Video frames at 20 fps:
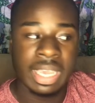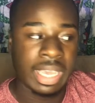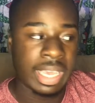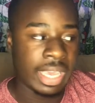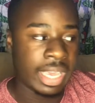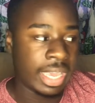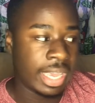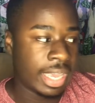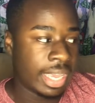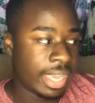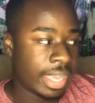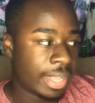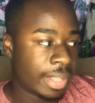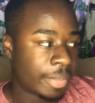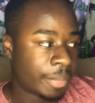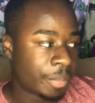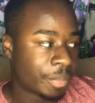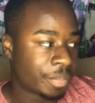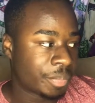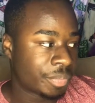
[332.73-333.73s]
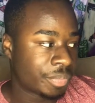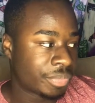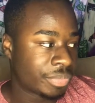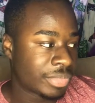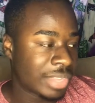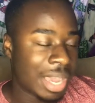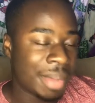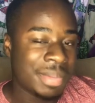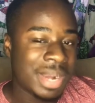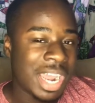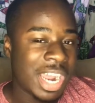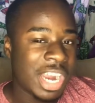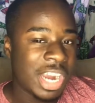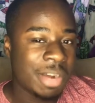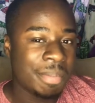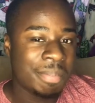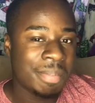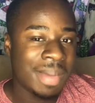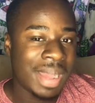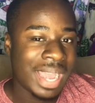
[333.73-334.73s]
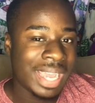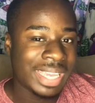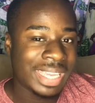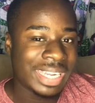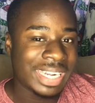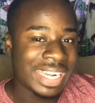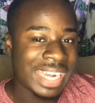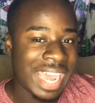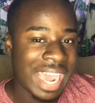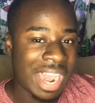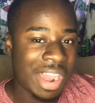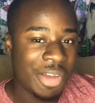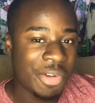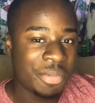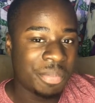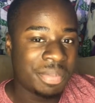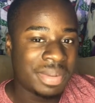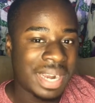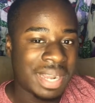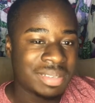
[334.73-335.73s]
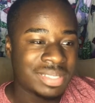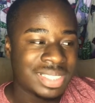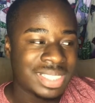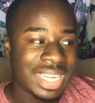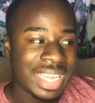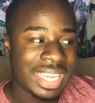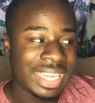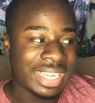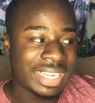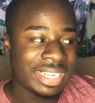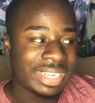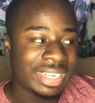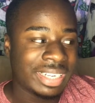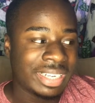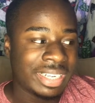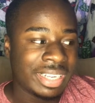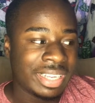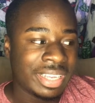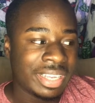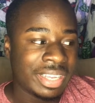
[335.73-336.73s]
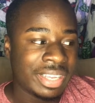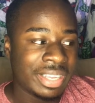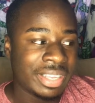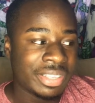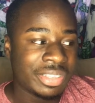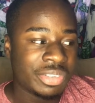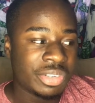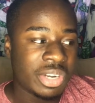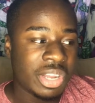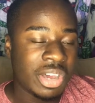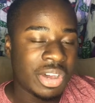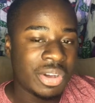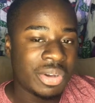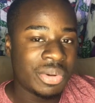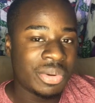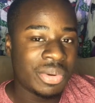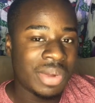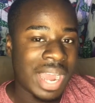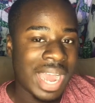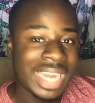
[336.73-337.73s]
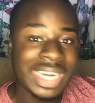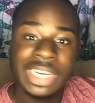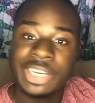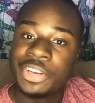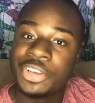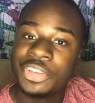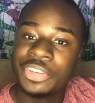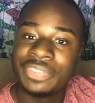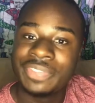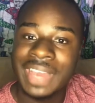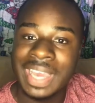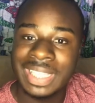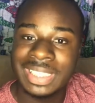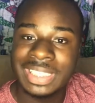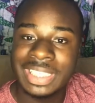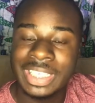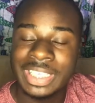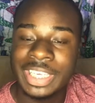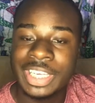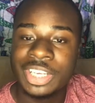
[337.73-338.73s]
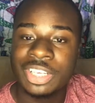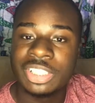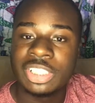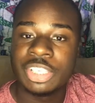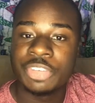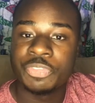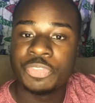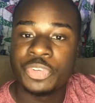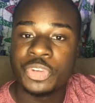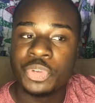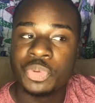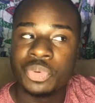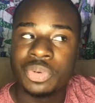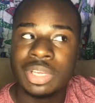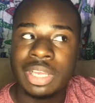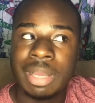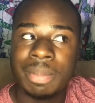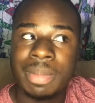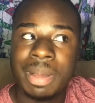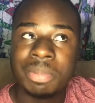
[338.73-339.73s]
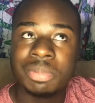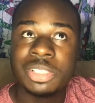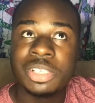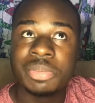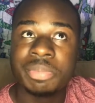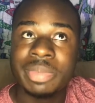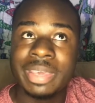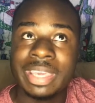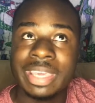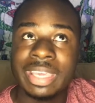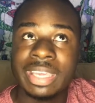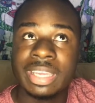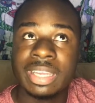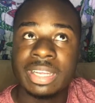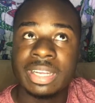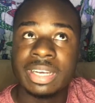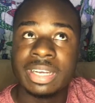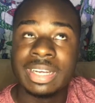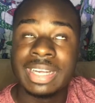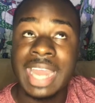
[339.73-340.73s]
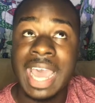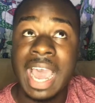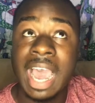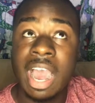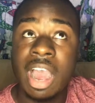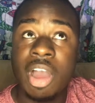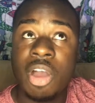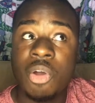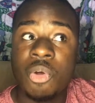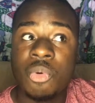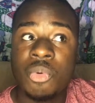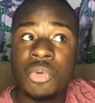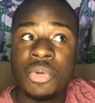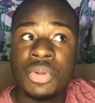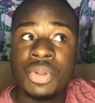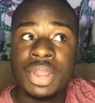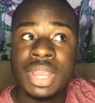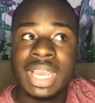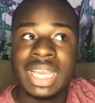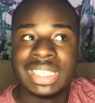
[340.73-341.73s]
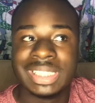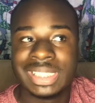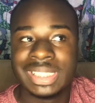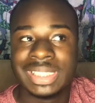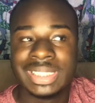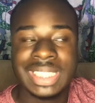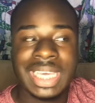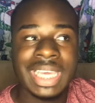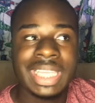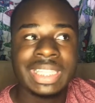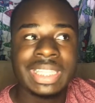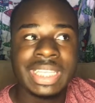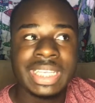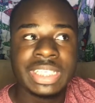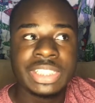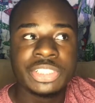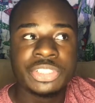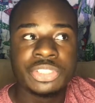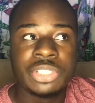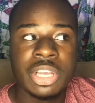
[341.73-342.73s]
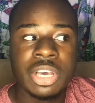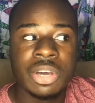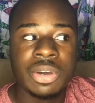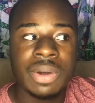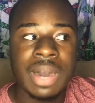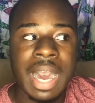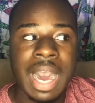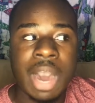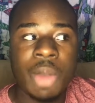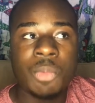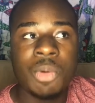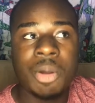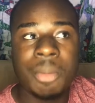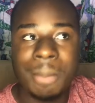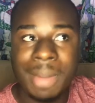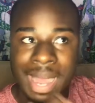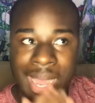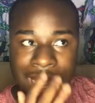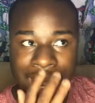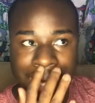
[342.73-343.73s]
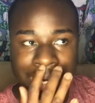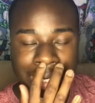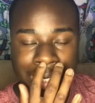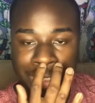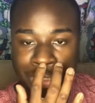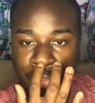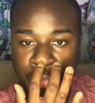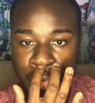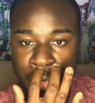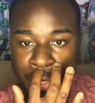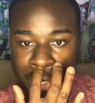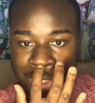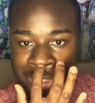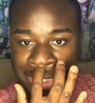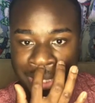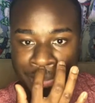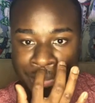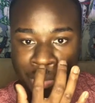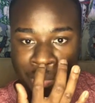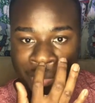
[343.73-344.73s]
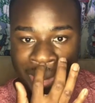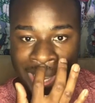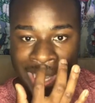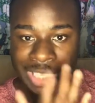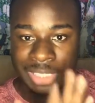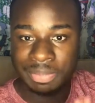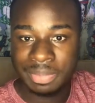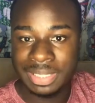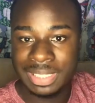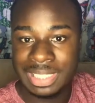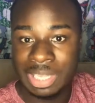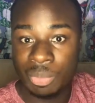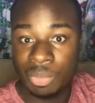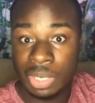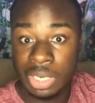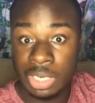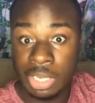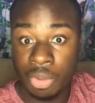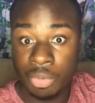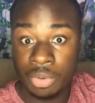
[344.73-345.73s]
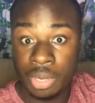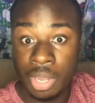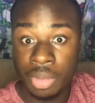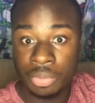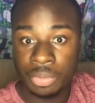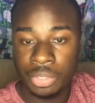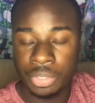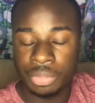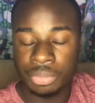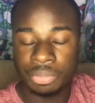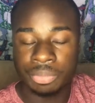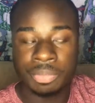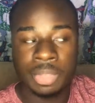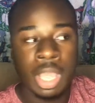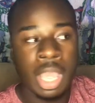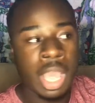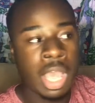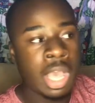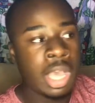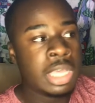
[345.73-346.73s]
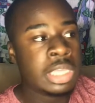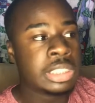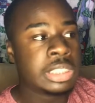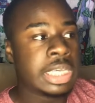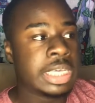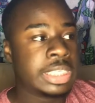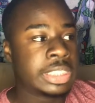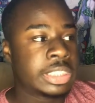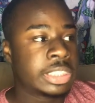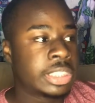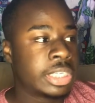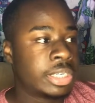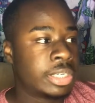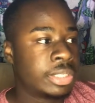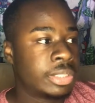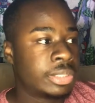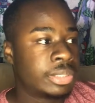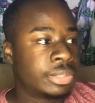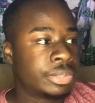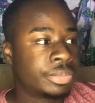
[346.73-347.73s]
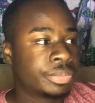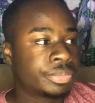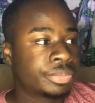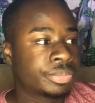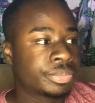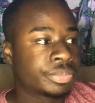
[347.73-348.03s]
And I'm not hurt by it now, but I was like, you know, I didn't know you for 18 years, and for you to come up to me now and just say this, you know, I won't mind us going our separate ways because I really don't know you. And so,